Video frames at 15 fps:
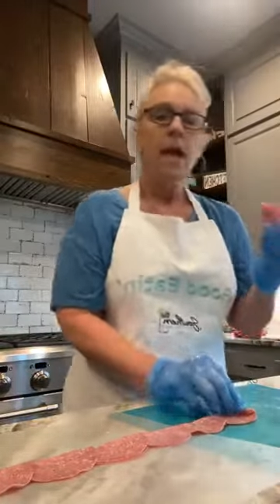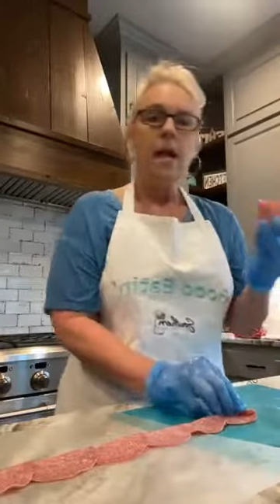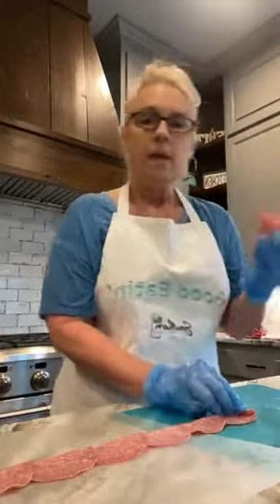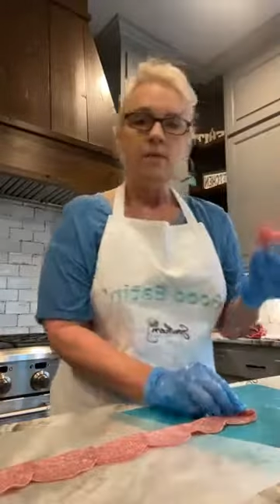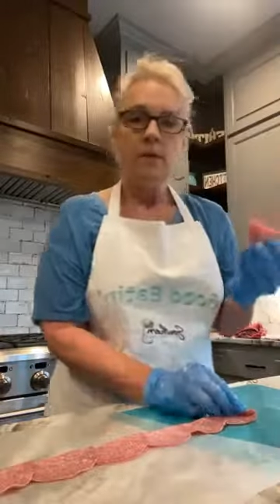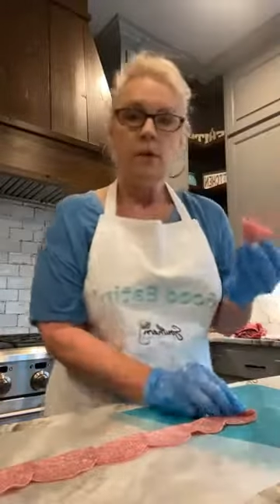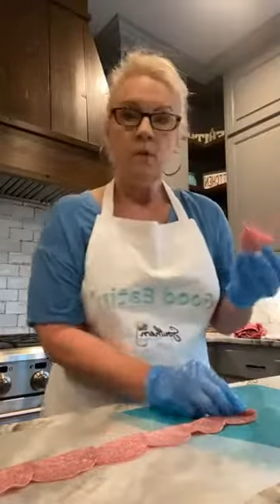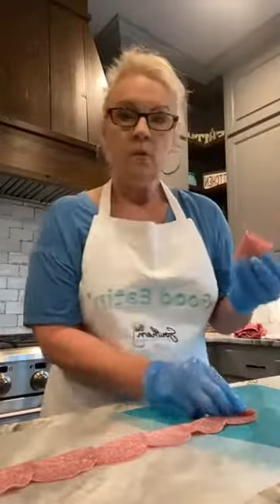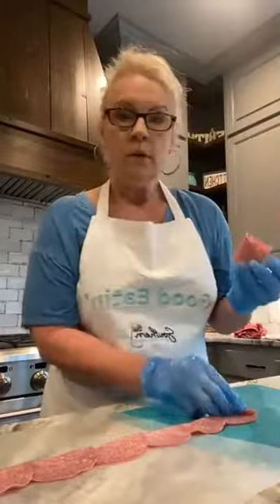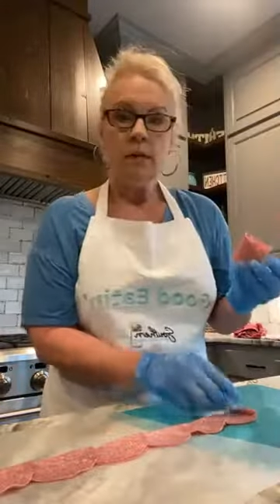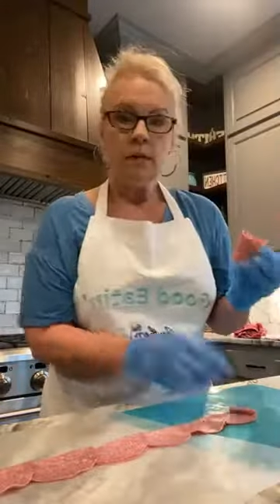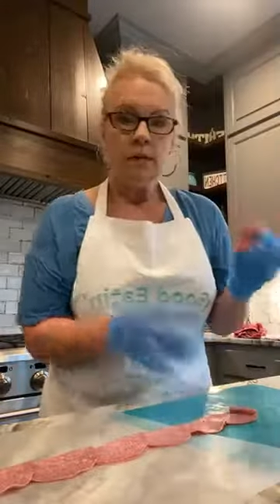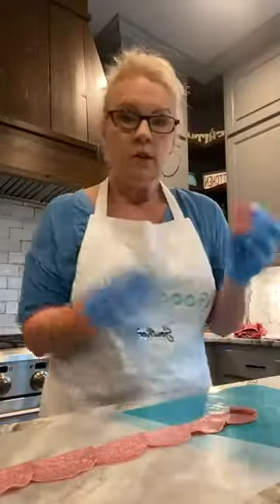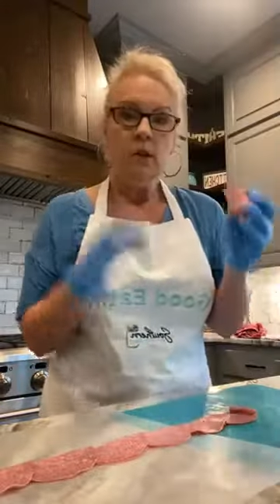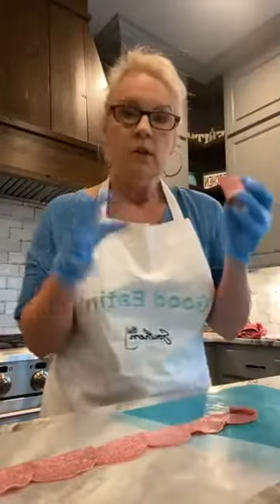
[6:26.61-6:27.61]
If you want
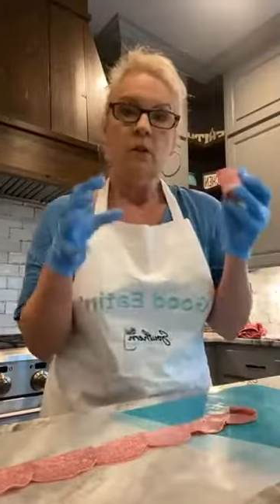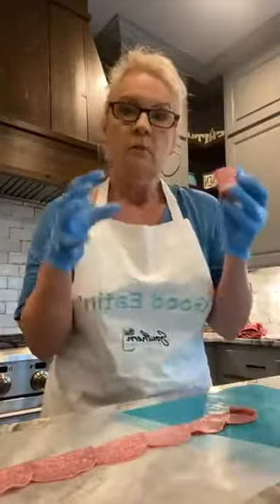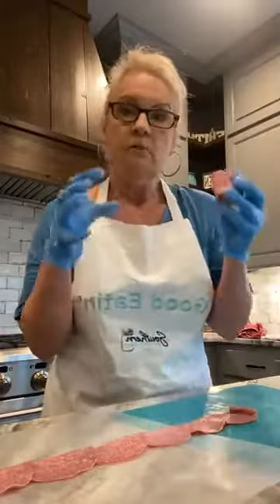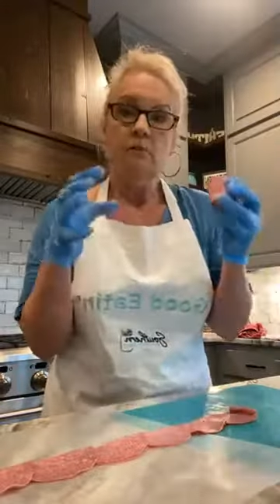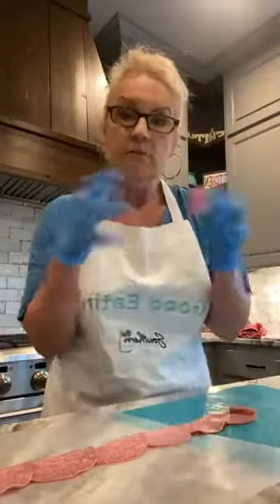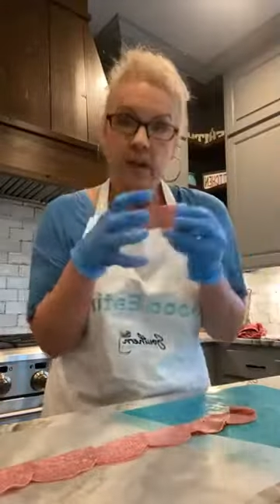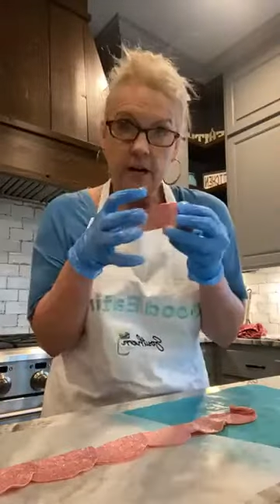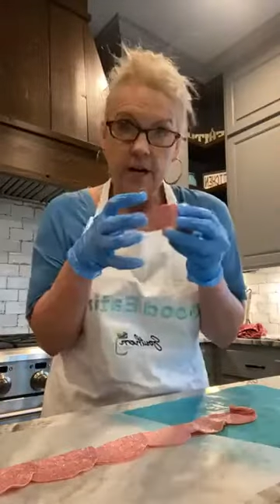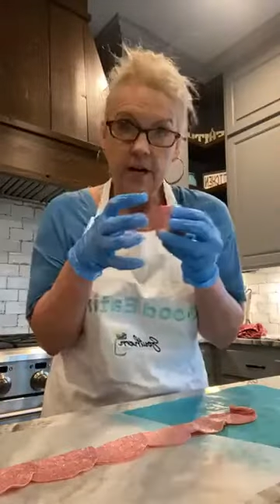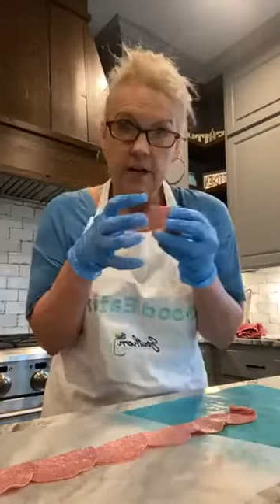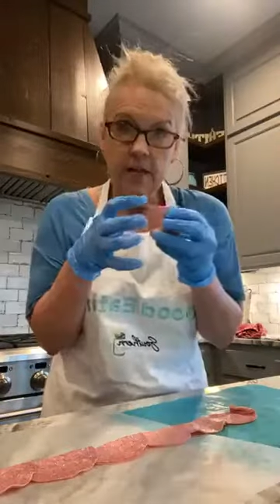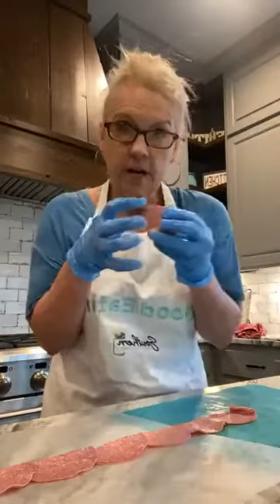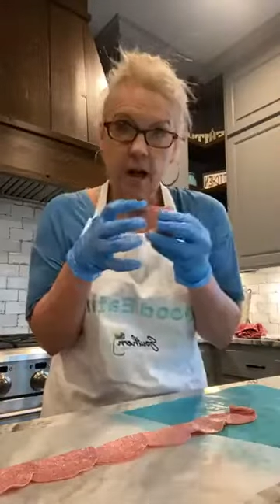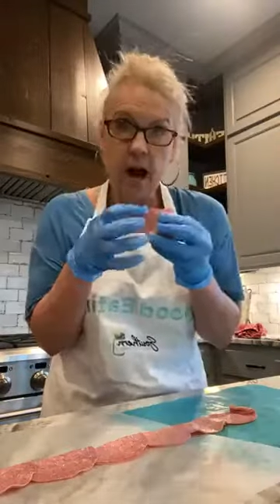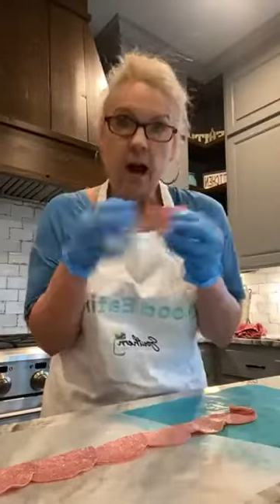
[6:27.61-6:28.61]
it to look very
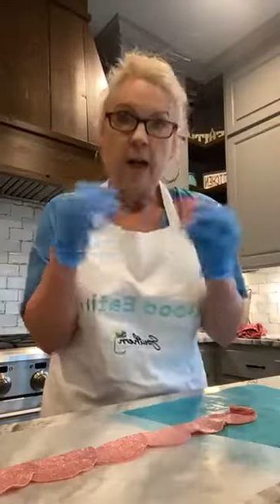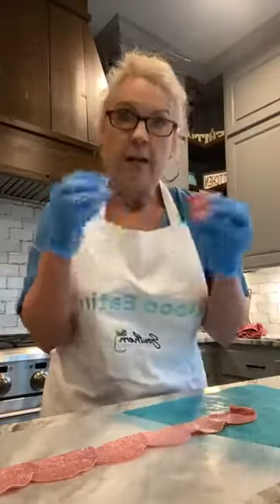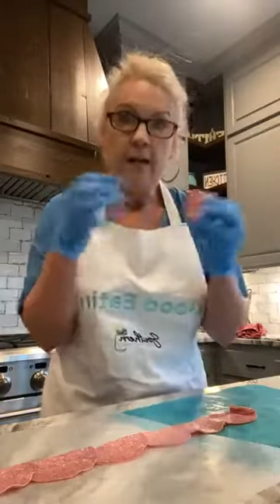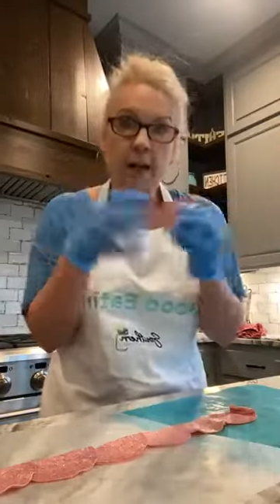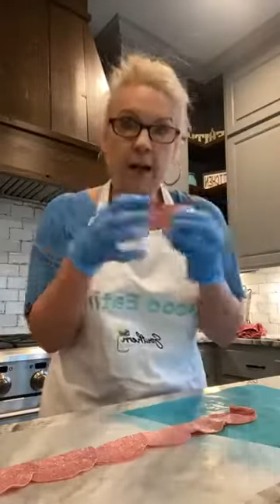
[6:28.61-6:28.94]
tight,